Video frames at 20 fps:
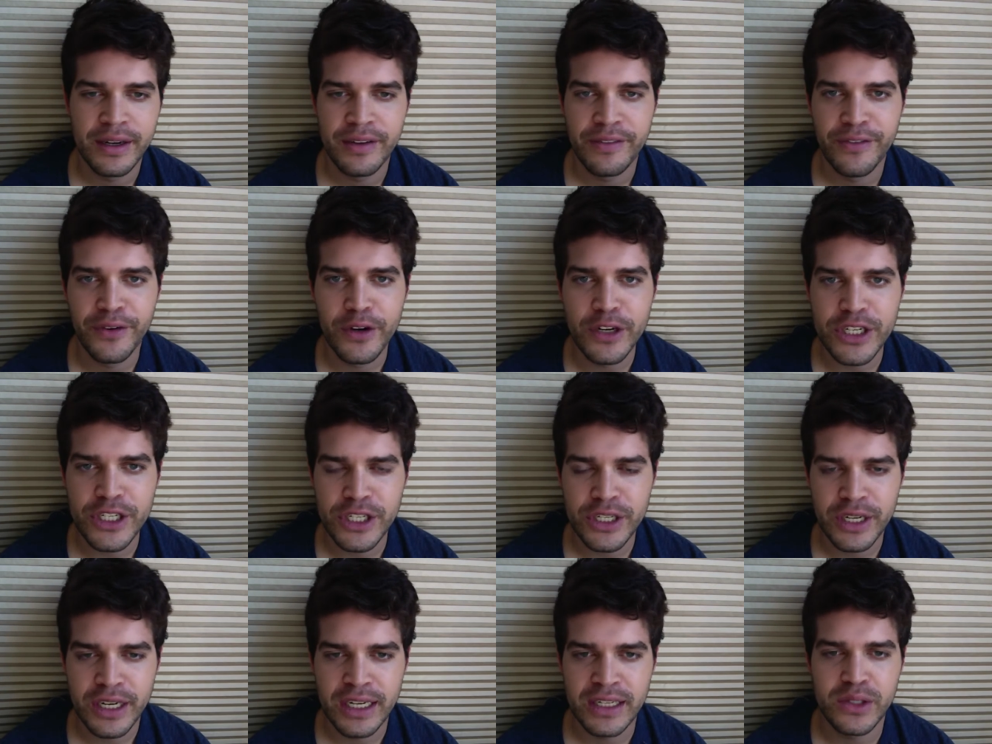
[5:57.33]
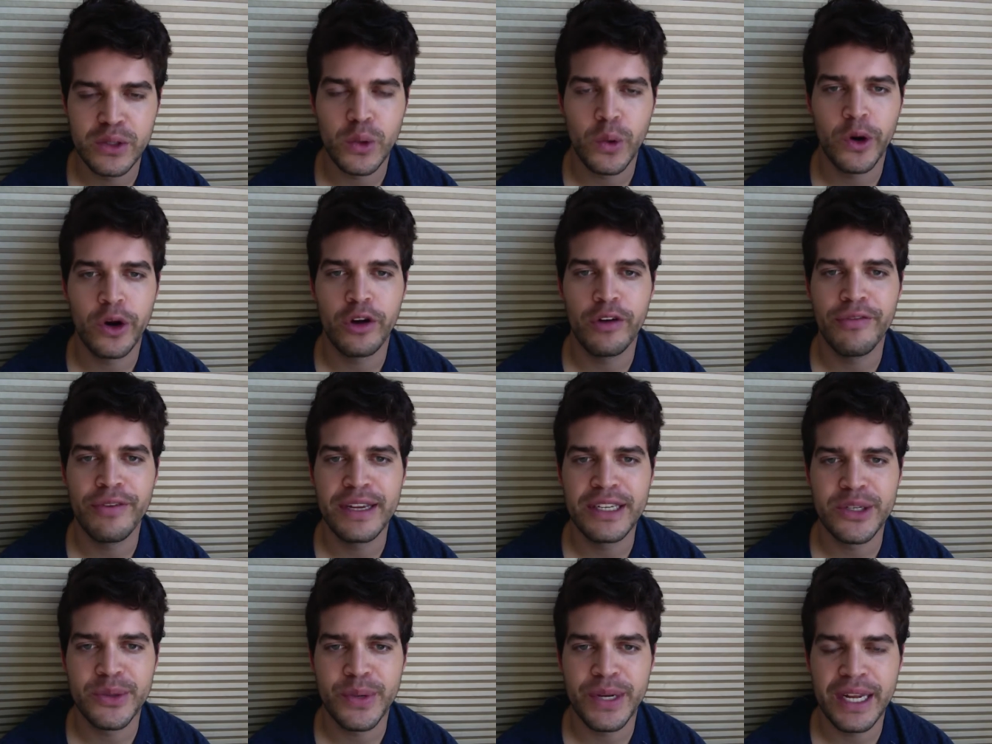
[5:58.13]
first historical
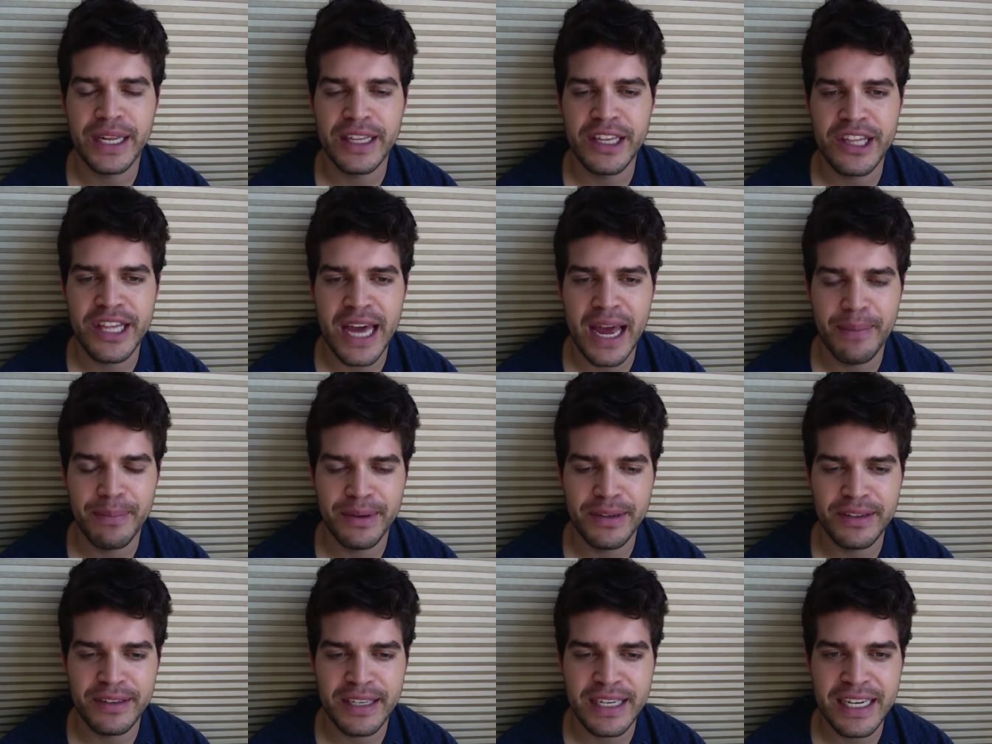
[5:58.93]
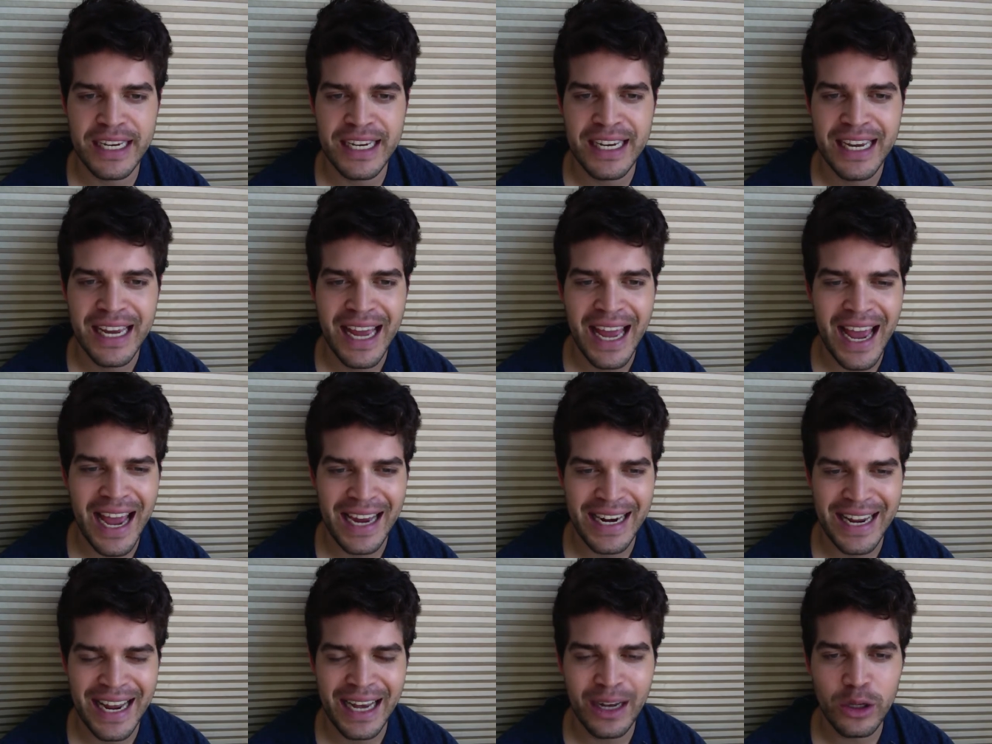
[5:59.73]
victory in the Champions League
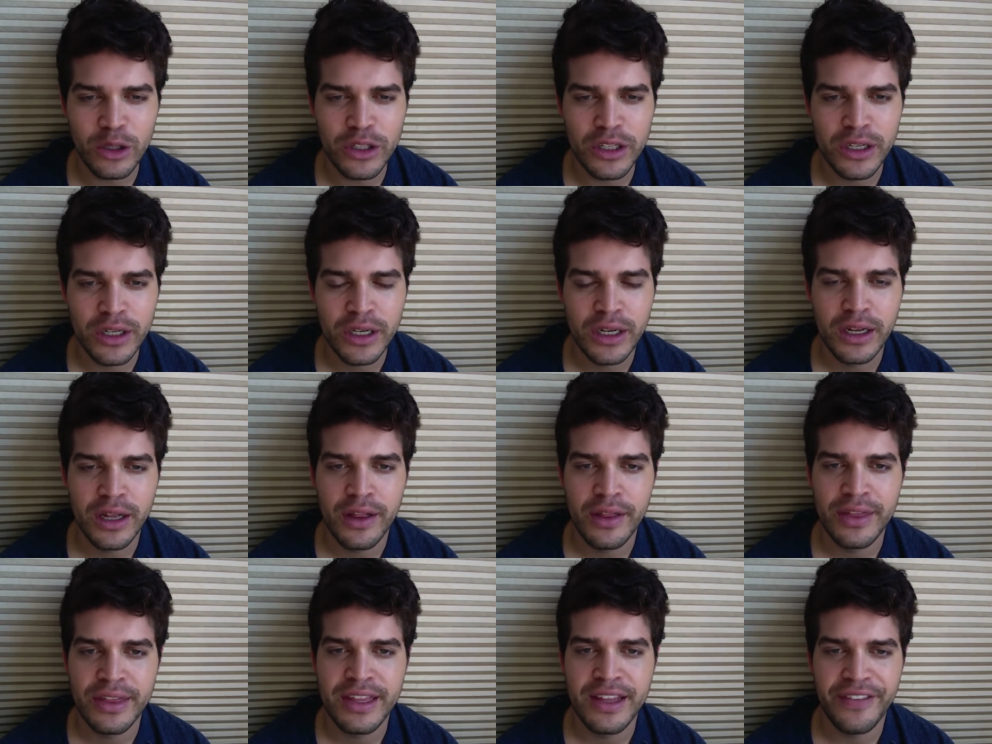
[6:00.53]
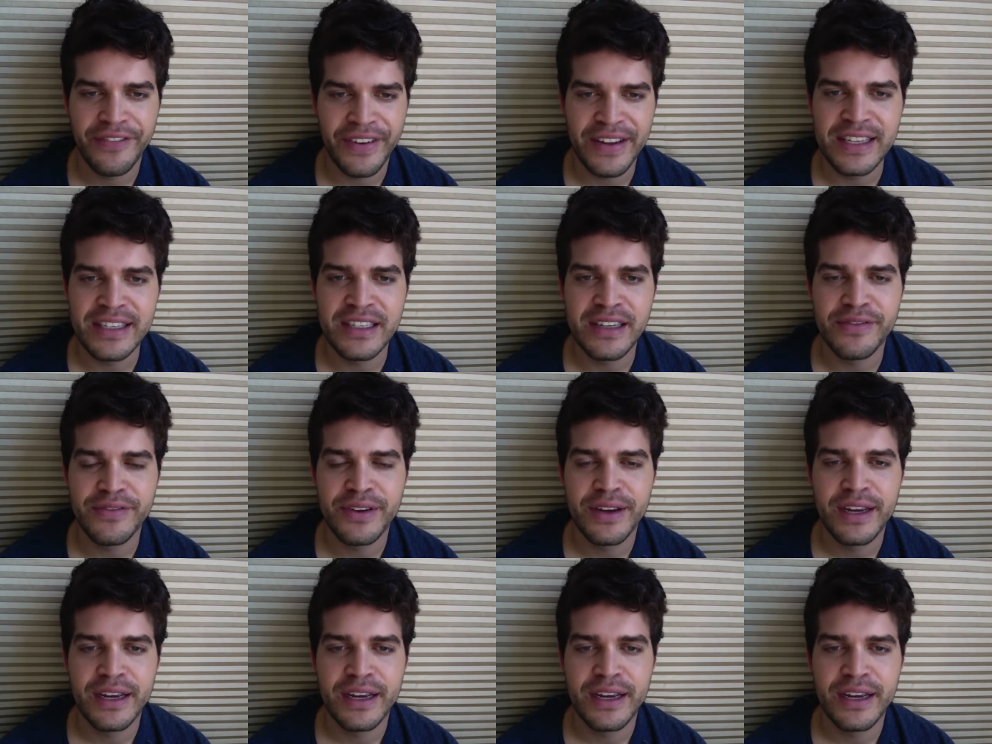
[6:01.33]
and held defensive